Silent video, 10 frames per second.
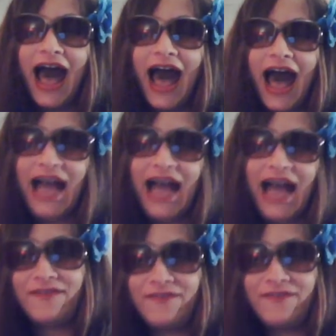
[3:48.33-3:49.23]
I got
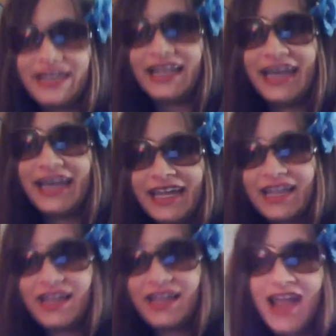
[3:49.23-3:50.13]
a
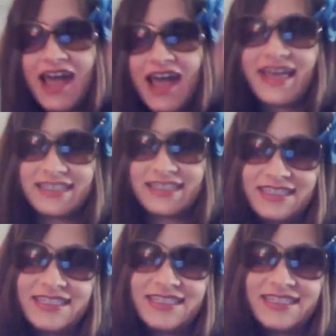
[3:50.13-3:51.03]
feeling that
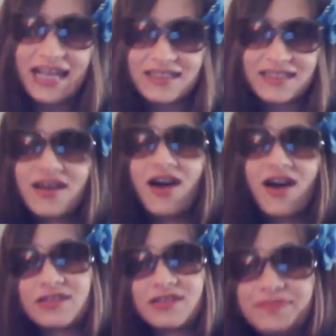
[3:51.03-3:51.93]
tonight's
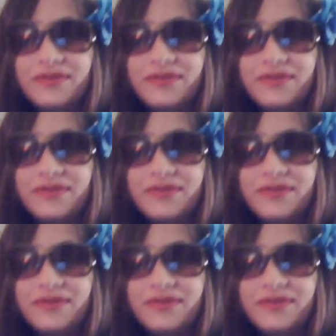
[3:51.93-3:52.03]
gonna